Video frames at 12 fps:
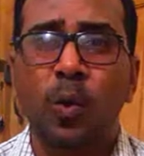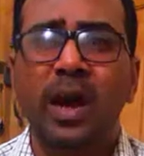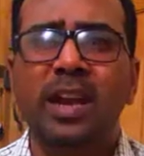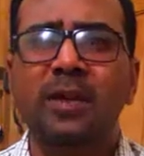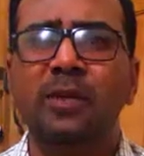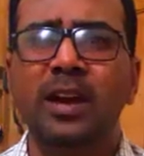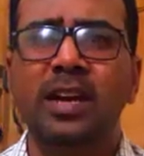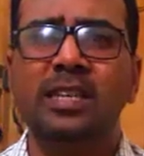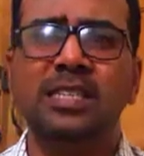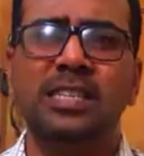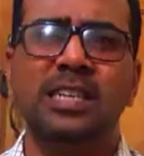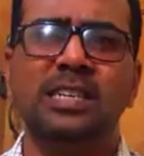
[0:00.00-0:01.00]
whatever
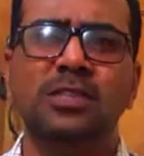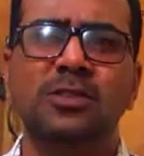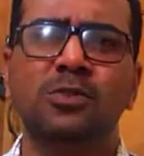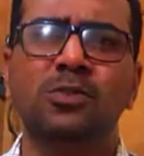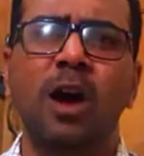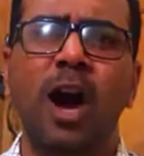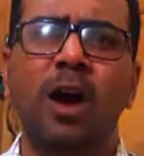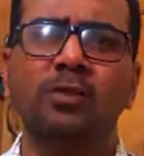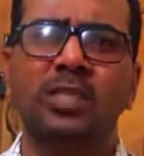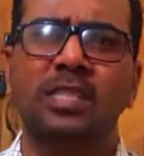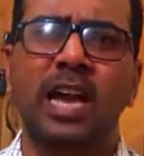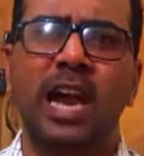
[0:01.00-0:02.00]
our sons do
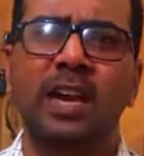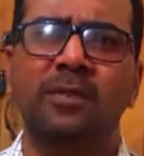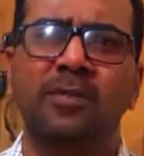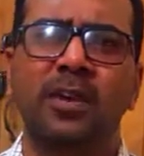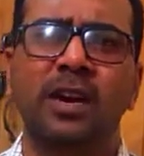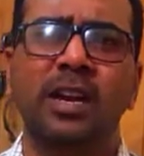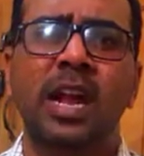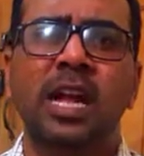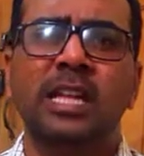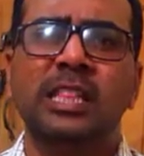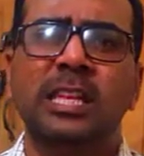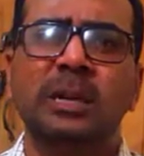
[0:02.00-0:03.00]
outside for
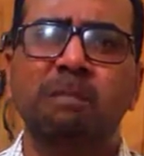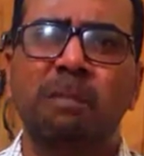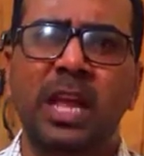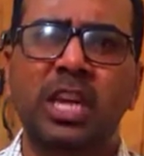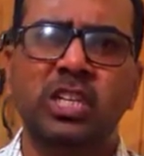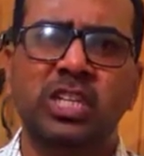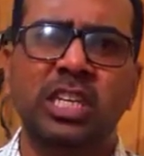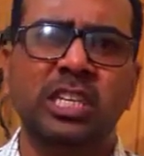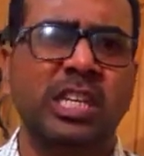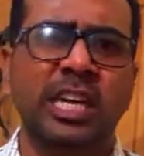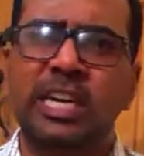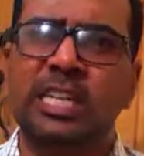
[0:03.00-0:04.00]
their pleasure,
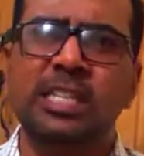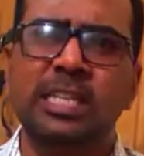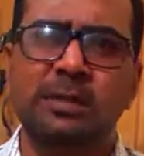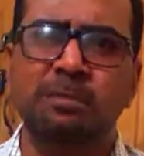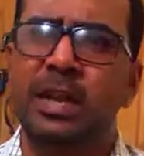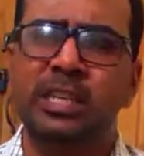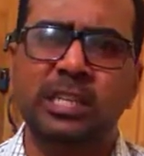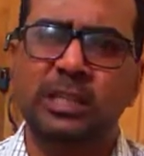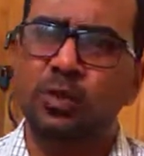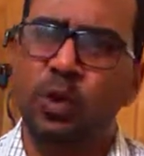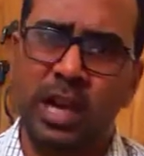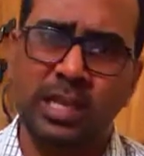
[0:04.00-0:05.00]
they doesn't matter
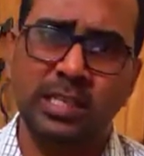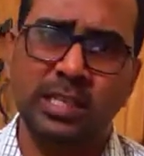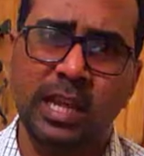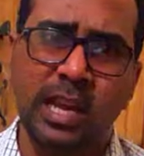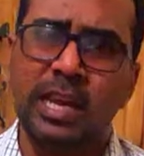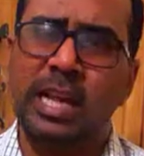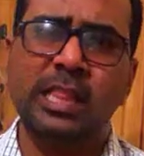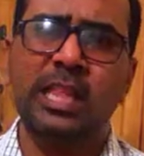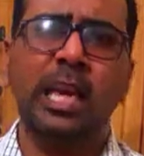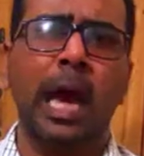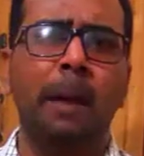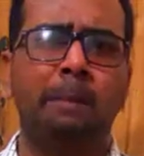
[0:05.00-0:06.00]
to us.
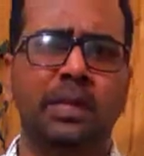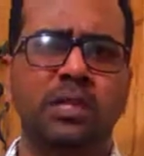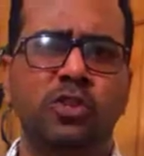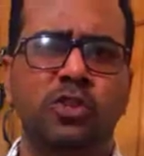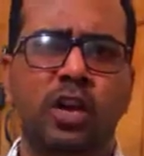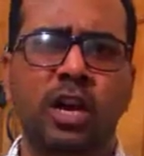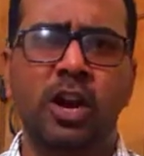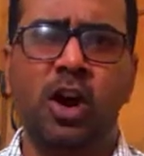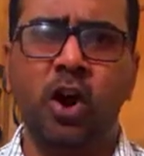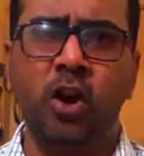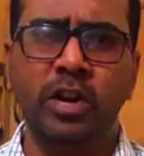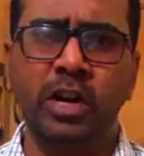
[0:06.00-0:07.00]
Nothing happens to our
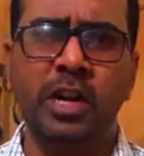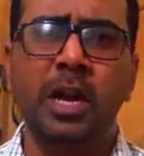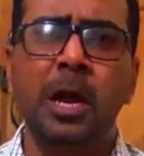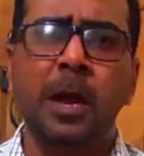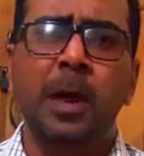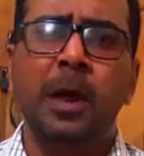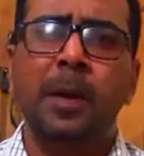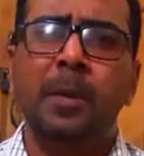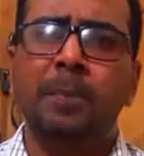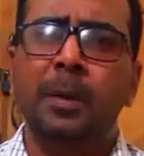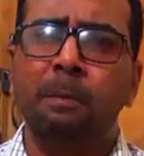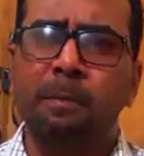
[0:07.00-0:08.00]
honor.
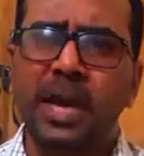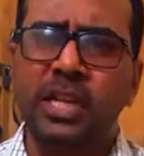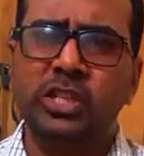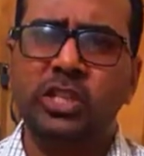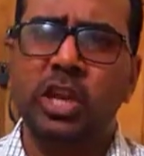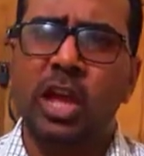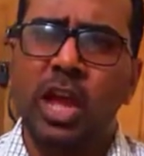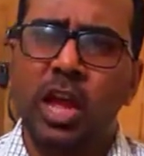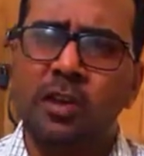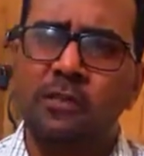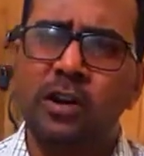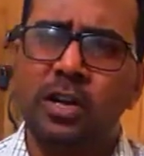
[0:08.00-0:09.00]
But
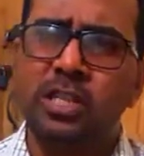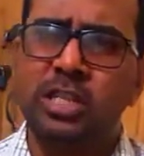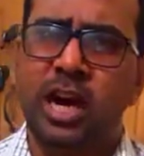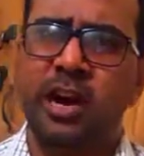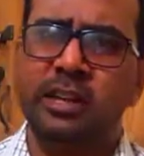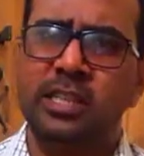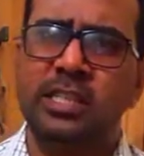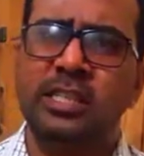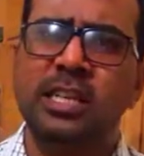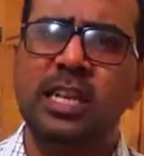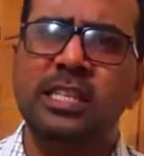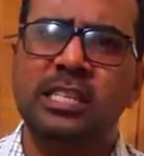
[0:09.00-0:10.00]
if our
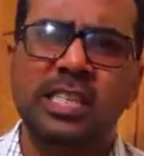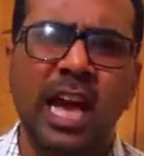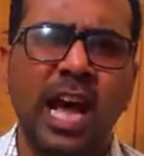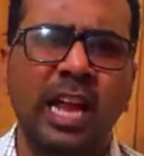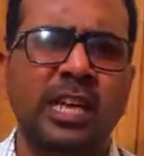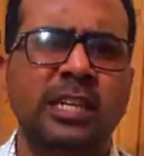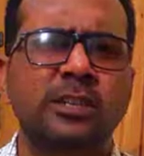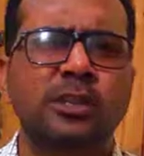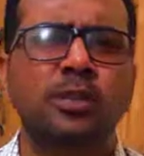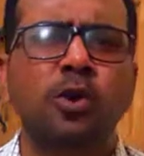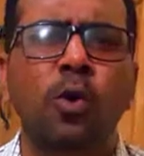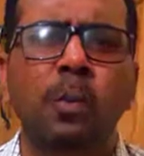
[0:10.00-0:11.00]
daughters, silent,
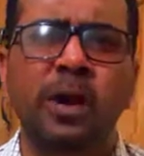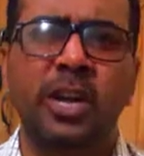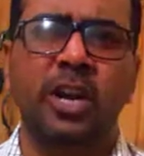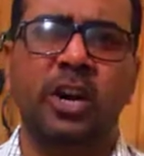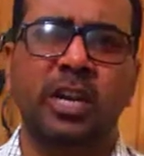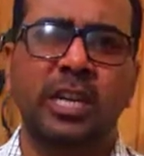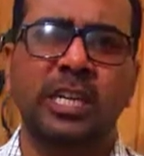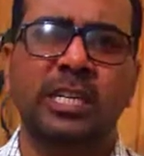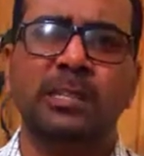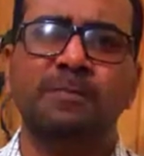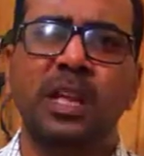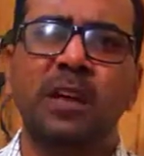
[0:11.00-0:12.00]
sober
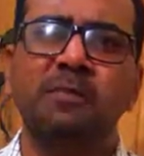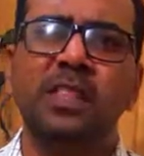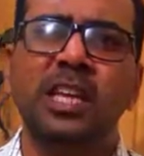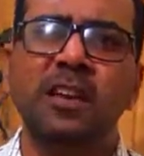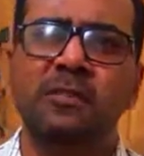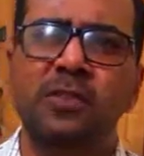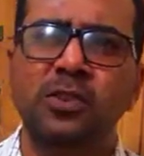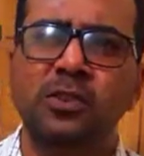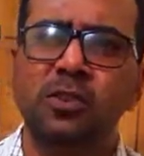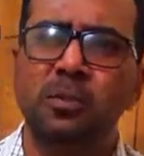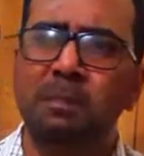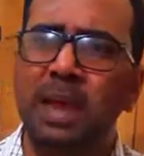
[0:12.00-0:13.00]
daughters, if they
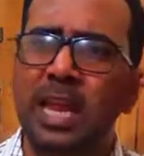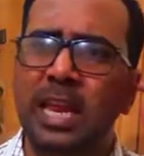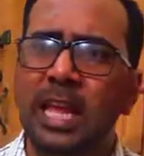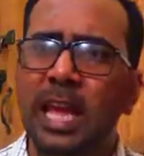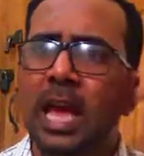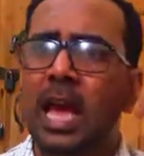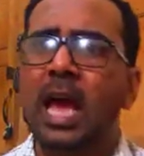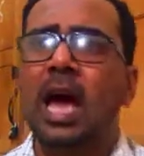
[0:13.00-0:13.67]
refuse to marry